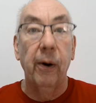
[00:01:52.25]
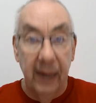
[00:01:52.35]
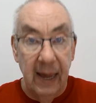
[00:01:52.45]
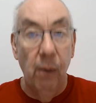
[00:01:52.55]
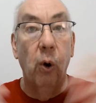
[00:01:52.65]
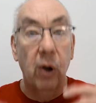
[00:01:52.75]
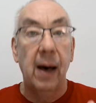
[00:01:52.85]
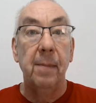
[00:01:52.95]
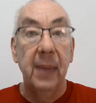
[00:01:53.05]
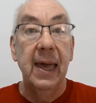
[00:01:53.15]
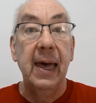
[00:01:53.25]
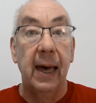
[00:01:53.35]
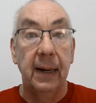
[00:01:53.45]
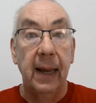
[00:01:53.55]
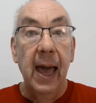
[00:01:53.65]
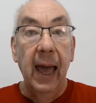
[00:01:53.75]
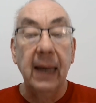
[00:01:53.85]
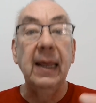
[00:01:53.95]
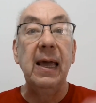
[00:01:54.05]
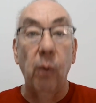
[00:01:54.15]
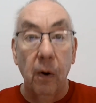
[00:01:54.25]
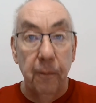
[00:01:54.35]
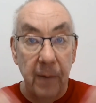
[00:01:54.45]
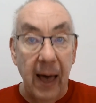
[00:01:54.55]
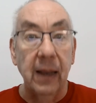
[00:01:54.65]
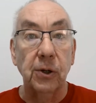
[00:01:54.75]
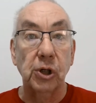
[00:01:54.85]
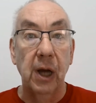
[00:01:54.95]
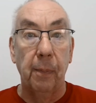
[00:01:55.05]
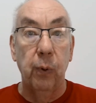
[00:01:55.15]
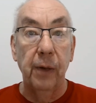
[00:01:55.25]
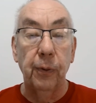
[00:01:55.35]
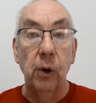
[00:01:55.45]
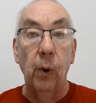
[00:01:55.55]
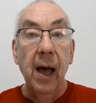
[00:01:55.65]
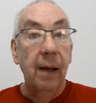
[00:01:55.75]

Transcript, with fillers: he will come in and he will fellowship with you.